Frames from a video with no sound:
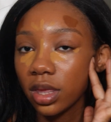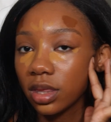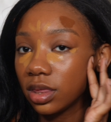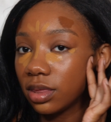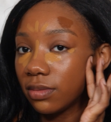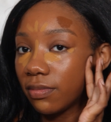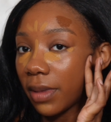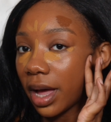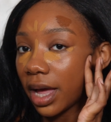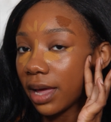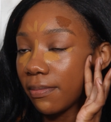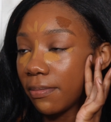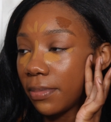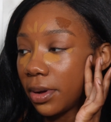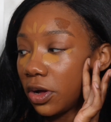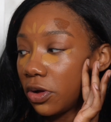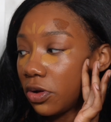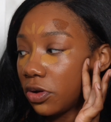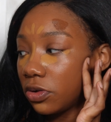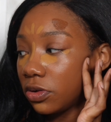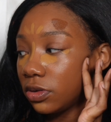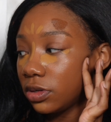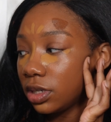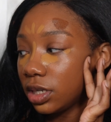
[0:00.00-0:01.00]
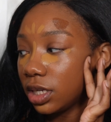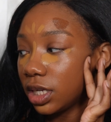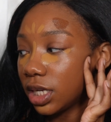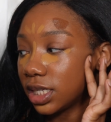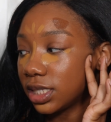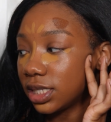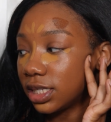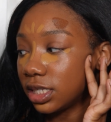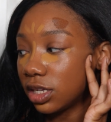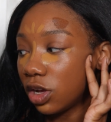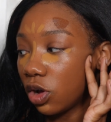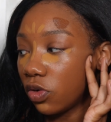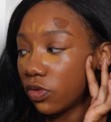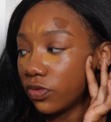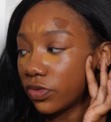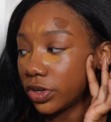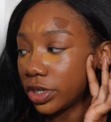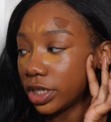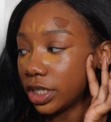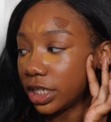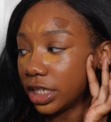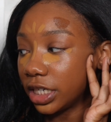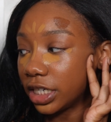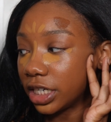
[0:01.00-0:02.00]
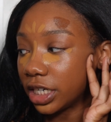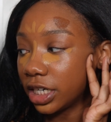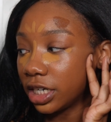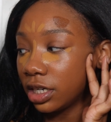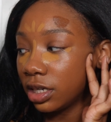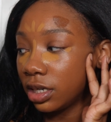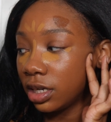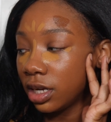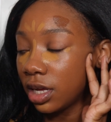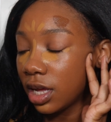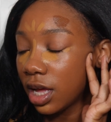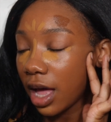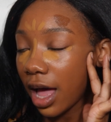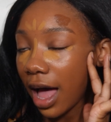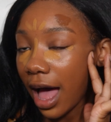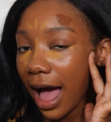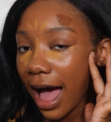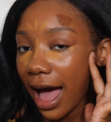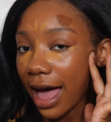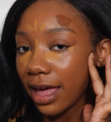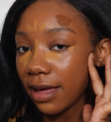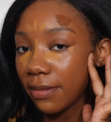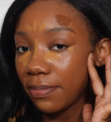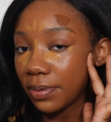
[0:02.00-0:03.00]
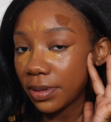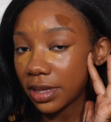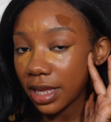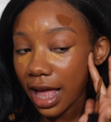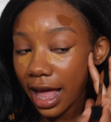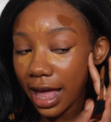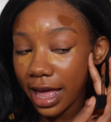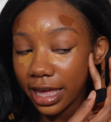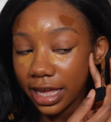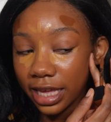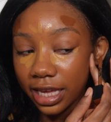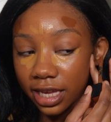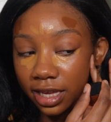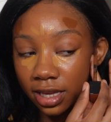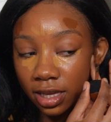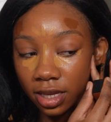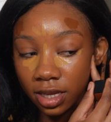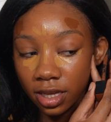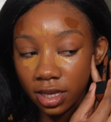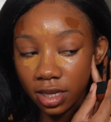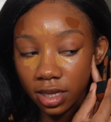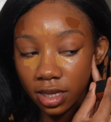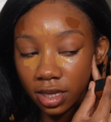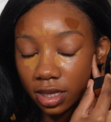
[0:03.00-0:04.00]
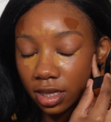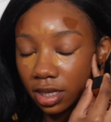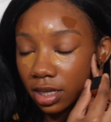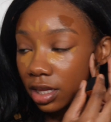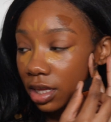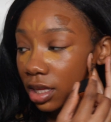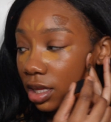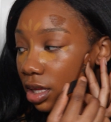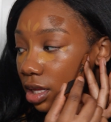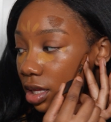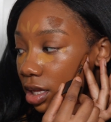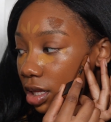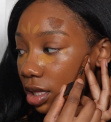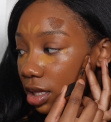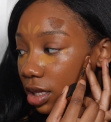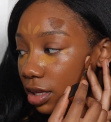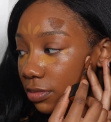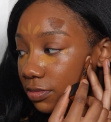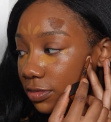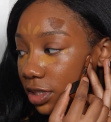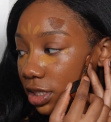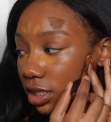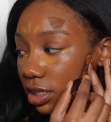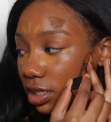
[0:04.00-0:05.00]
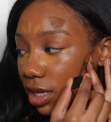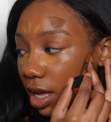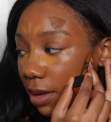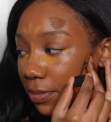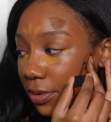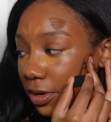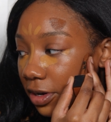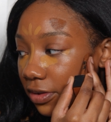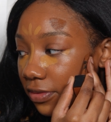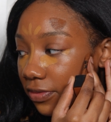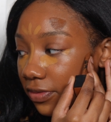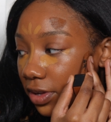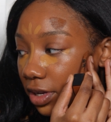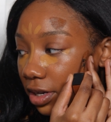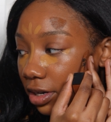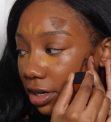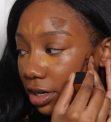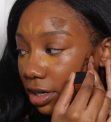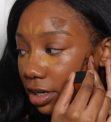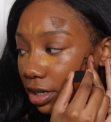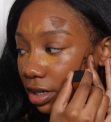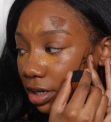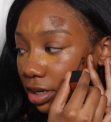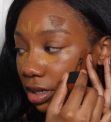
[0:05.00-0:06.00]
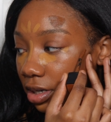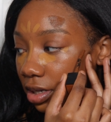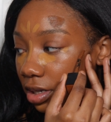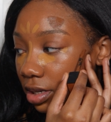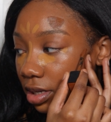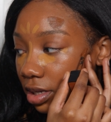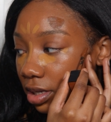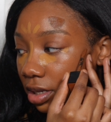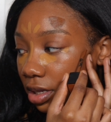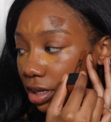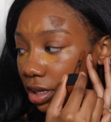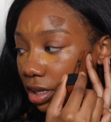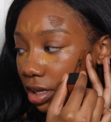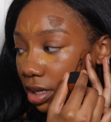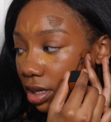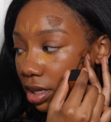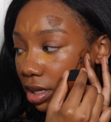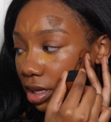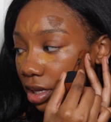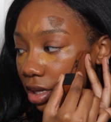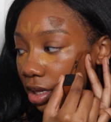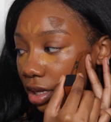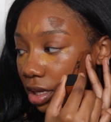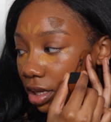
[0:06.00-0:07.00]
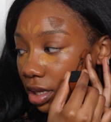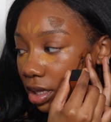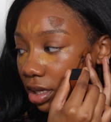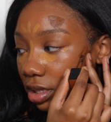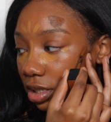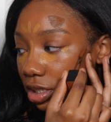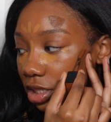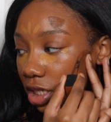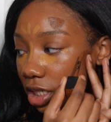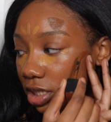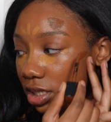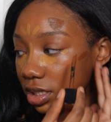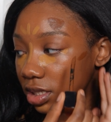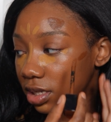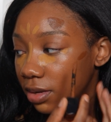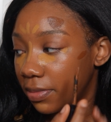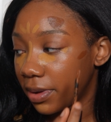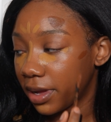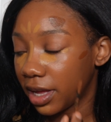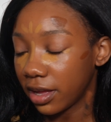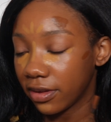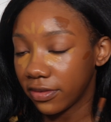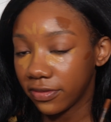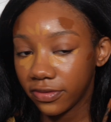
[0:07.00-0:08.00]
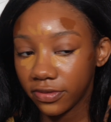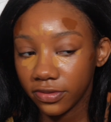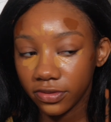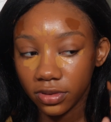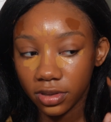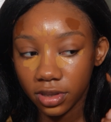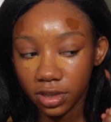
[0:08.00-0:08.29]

my bone is over here. I apply it under the top of your finger, just above.